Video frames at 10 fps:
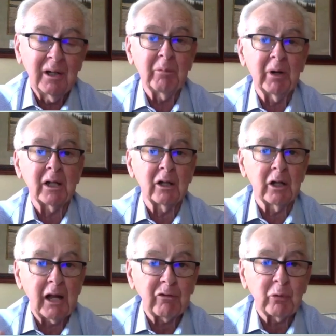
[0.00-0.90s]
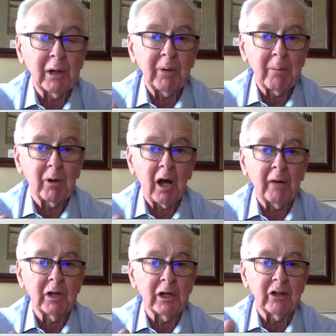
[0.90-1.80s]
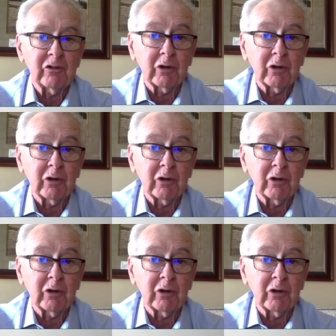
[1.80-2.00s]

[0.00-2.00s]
But left wing people often dis-